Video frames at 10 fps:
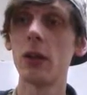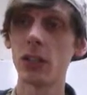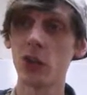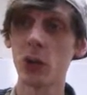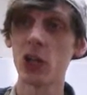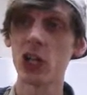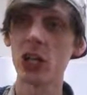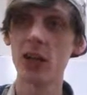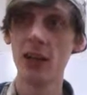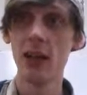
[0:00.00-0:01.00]
Thanks for
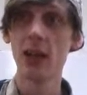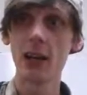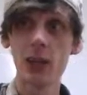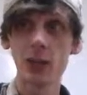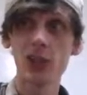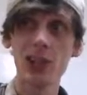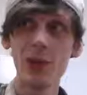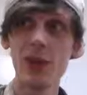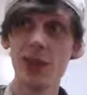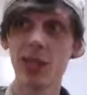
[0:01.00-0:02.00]
watching, and I will see
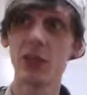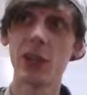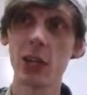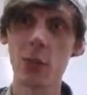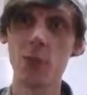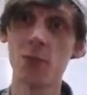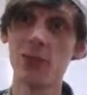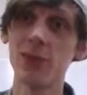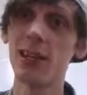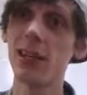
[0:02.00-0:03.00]
you in the next video.
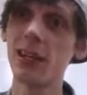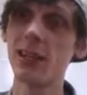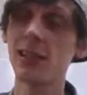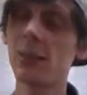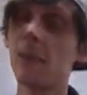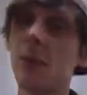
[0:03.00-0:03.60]
Take it easy.